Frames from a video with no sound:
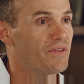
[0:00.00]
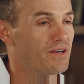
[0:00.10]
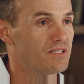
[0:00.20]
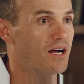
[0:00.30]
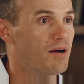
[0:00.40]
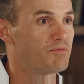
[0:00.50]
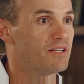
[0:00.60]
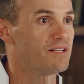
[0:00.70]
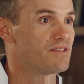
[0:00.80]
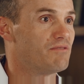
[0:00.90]
they're
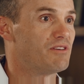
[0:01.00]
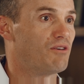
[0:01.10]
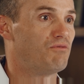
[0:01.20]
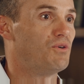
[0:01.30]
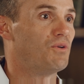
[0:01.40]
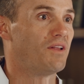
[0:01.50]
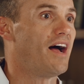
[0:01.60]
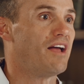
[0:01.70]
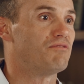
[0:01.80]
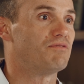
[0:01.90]
adopted is living a full
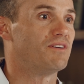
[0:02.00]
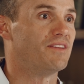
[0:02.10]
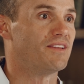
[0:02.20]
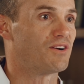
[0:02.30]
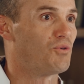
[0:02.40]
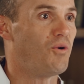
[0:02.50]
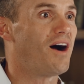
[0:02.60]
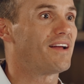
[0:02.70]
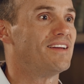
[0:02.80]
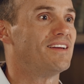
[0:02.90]
life, and that they're
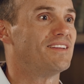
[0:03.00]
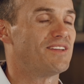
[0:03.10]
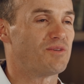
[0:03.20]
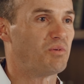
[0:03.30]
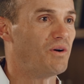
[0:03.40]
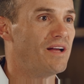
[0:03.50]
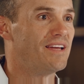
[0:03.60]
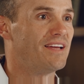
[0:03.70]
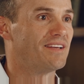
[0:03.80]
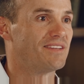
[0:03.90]
walking, and they're
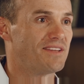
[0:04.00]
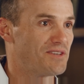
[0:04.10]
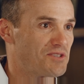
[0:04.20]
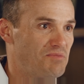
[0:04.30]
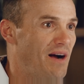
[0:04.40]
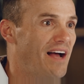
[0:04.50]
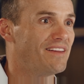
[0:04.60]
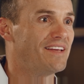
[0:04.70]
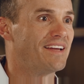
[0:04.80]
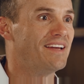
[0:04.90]
playing, and that they're
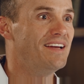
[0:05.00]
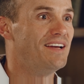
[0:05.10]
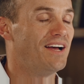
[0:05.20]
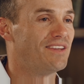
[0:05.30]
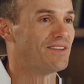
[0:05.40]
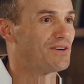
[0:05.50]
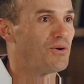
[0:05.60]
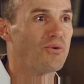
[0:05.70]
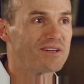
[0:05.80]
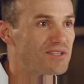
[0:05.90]
smiling, and that they're
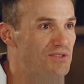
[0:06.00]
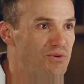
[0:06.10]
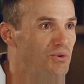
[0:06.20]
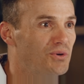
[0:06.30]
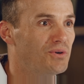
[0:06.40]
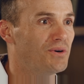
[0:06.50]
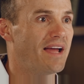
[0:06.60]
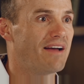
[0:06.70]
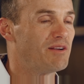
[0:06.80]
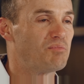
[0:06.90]
going to school and
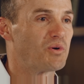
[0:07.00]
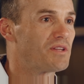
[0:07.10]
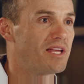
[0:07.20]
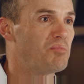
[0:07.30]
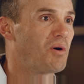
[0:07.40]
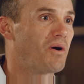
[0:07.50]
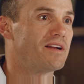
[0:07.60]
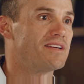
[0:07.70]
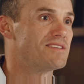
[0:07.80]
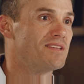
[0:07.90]
having birthday
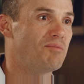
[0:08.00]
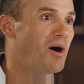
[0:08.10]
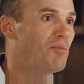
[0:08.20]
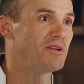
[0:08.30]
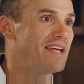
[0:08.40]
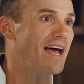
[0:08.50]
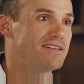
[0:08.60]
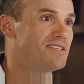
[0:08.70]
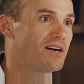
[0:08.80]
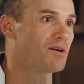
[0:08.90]
parties, and that mom and
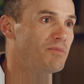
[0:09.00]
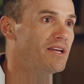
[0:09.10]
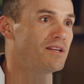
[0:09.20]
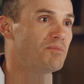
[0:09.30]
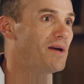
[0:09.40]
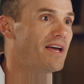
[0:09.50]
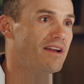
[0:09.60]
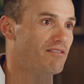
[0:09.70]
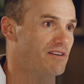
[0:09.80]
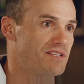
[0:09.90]
dad tuck them into
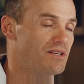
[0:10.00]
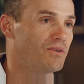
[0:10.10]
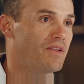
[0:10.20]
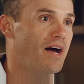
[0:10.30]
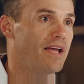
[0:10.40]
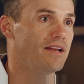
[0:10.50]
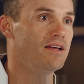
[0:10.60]
bed every single night.